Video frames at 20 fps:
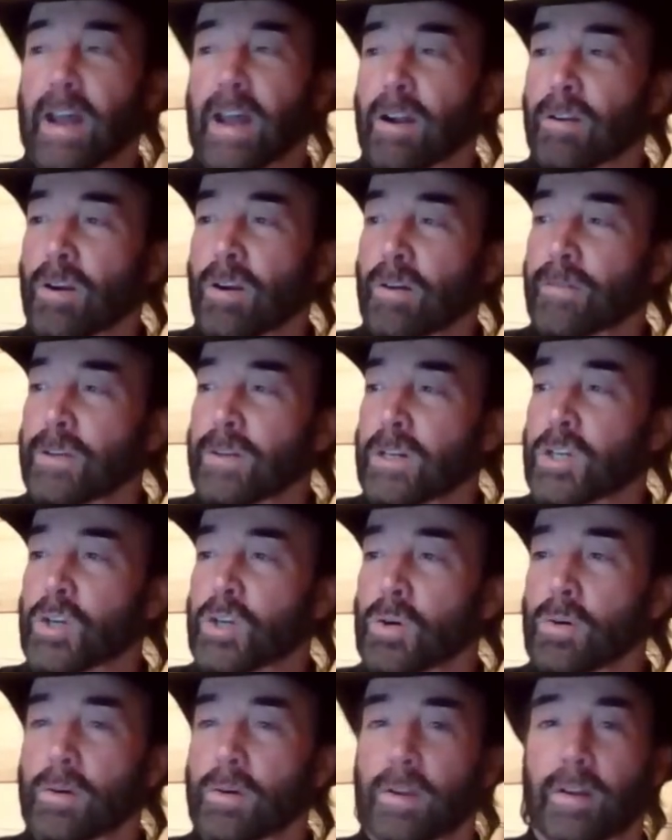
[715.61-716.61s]
I don't know if they're
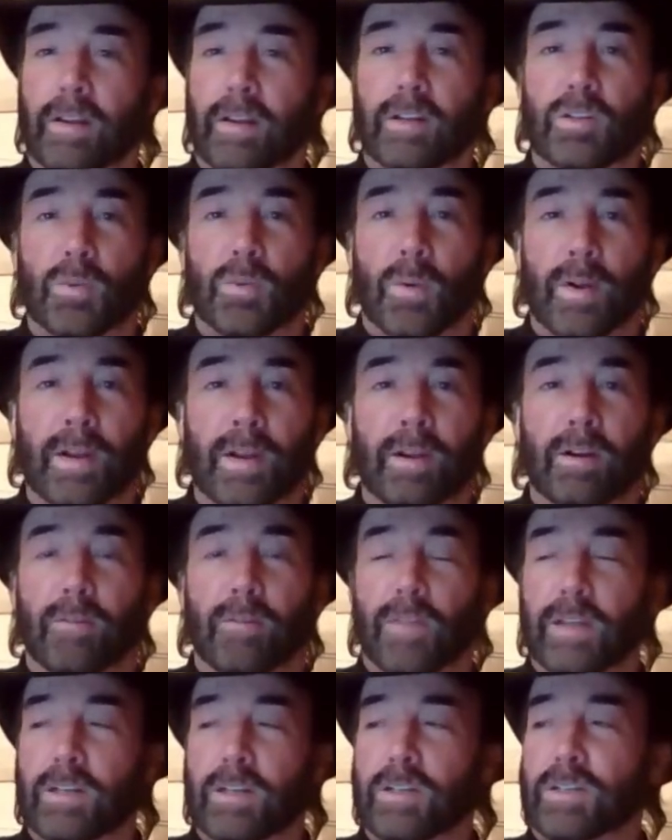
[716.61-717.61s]
shorting it at 20
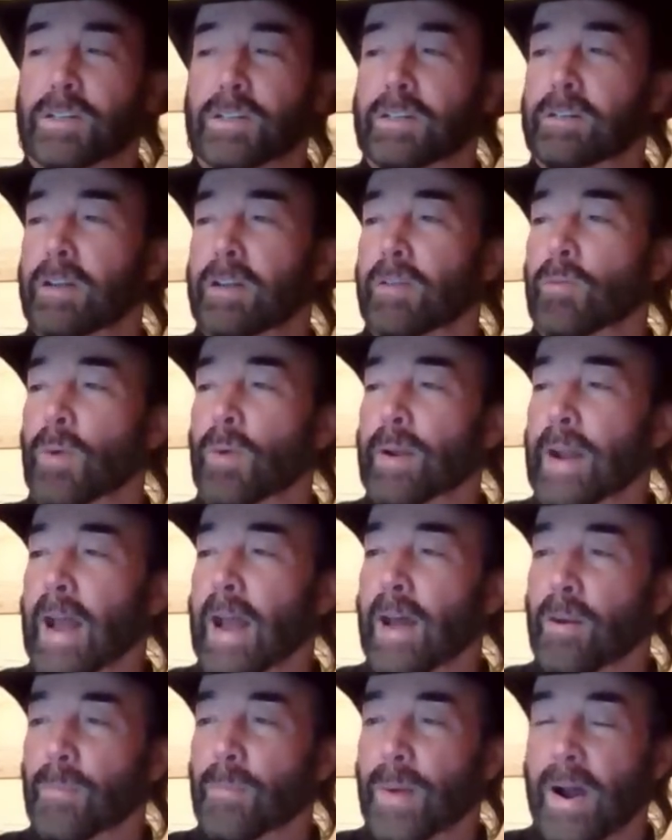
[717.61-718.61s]
or if they just run
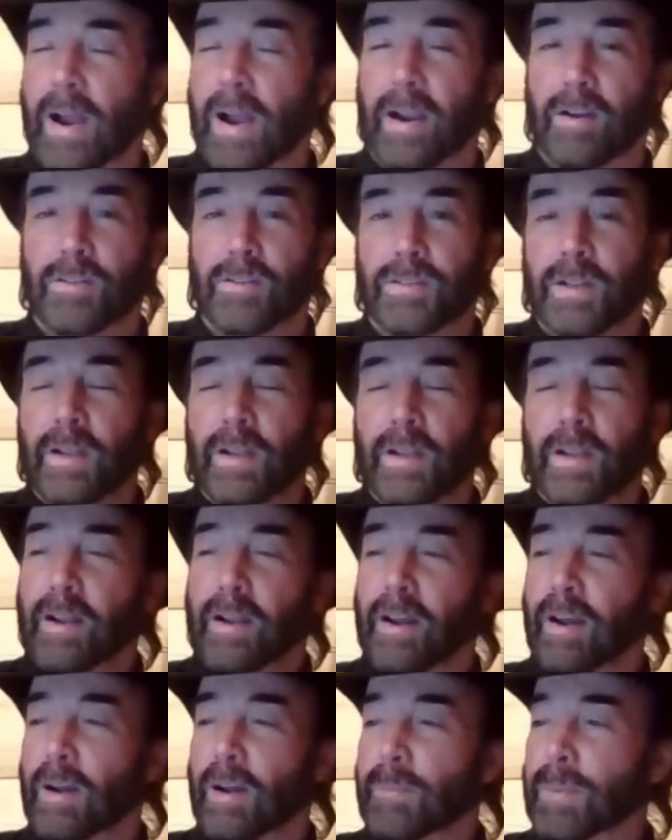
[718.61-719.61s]
out of buyers,
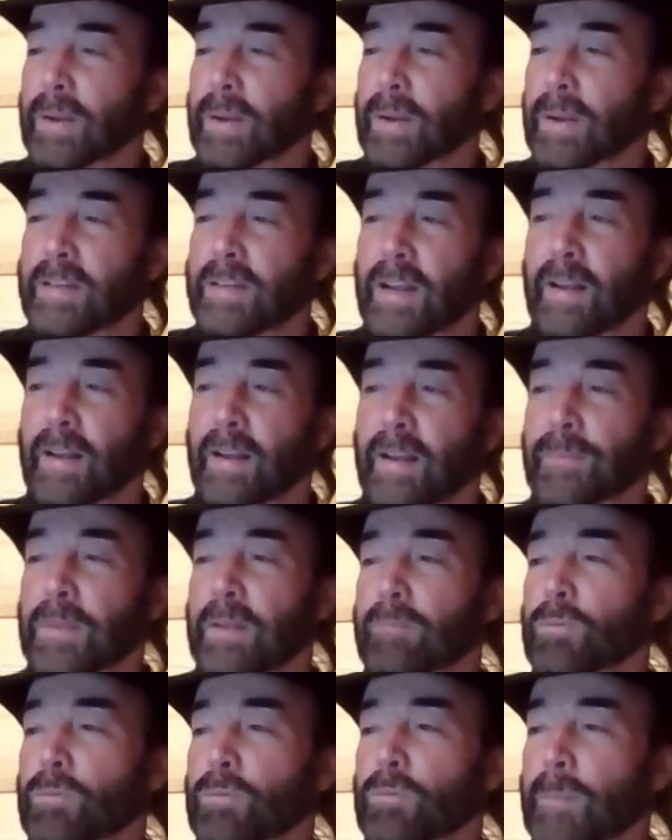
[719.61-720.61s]
but
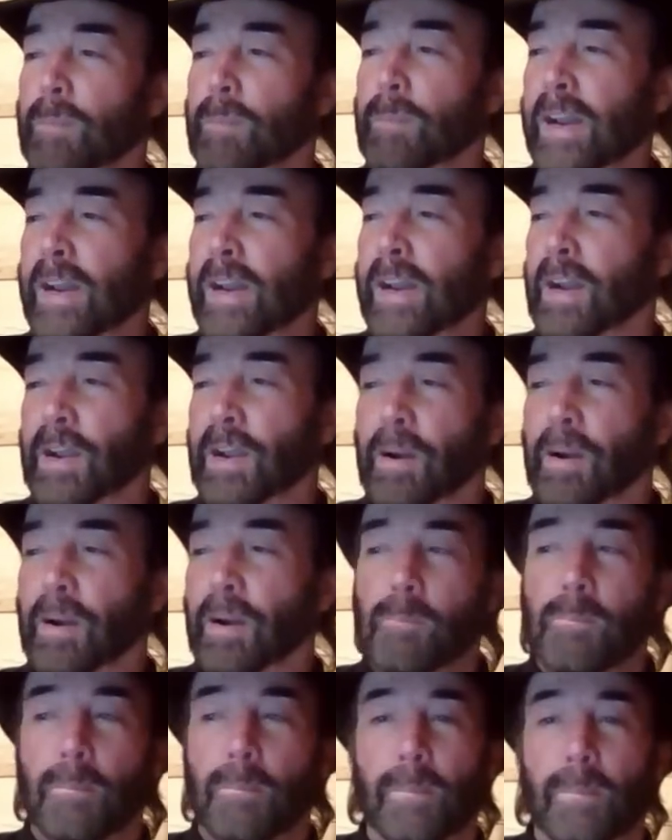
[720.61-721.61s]
we're making an
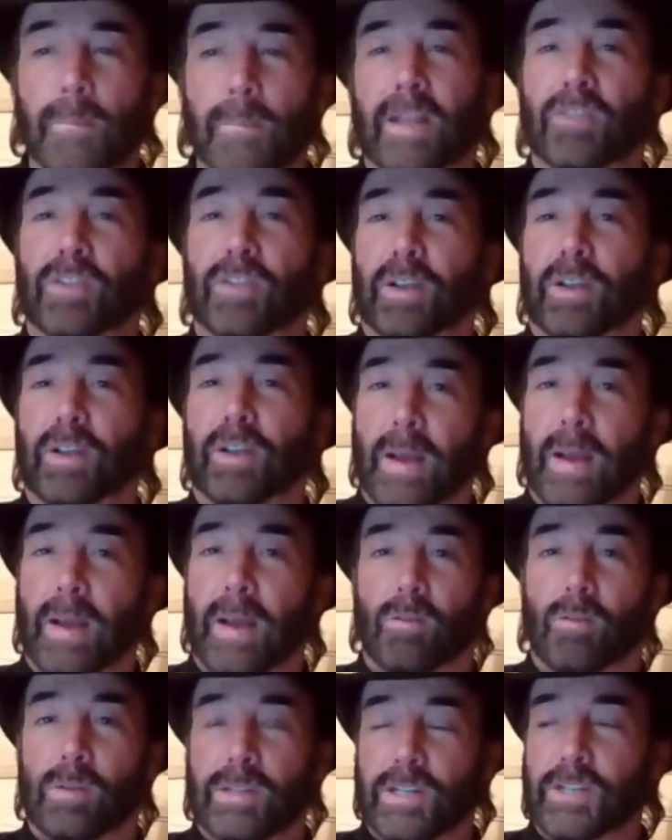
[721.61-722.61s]
amazing
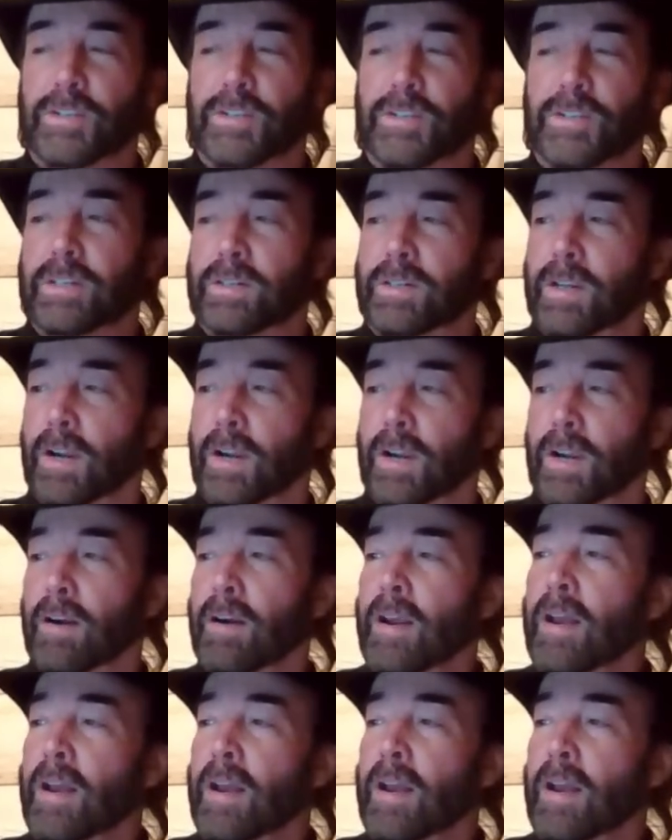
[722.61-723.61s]
amount of resistance
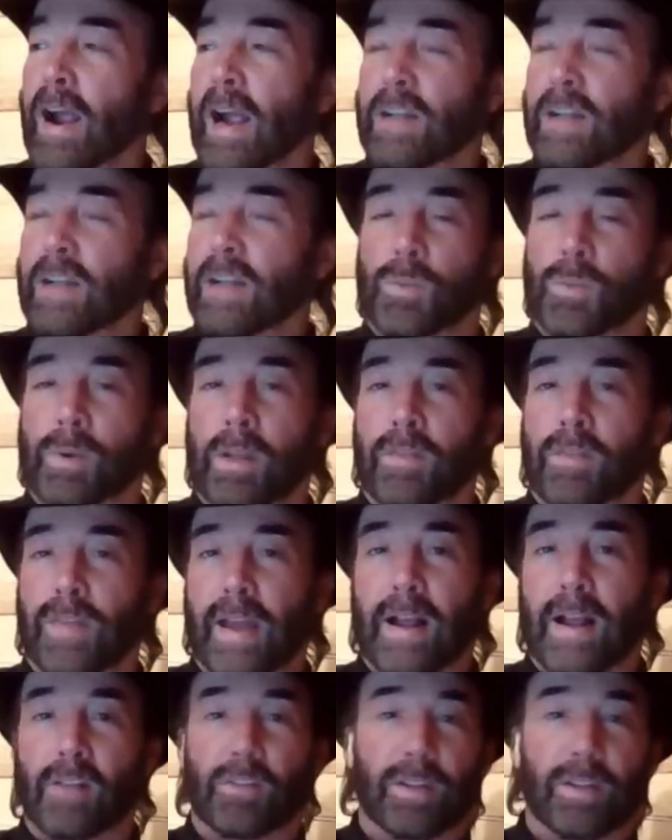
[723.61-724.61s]
here at
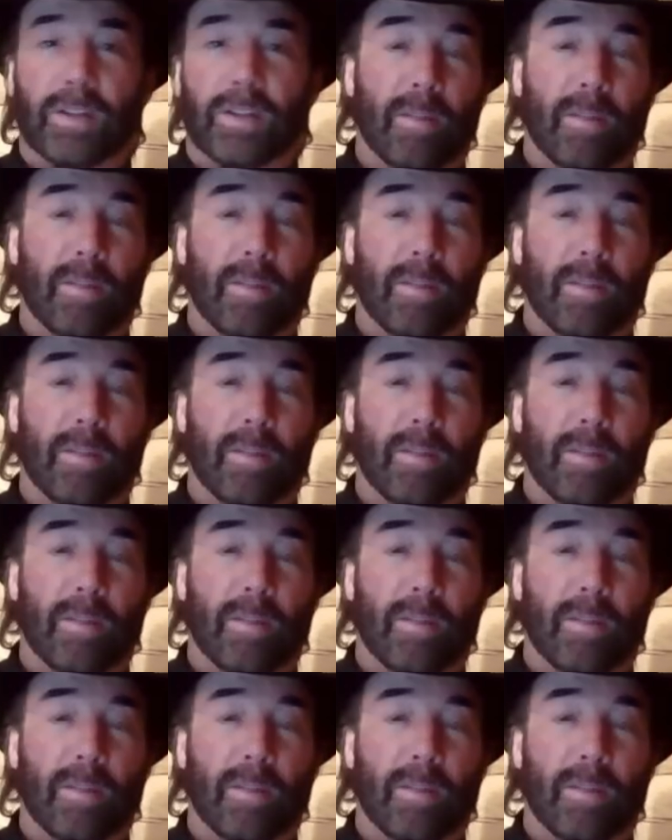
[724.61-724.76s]
20,000.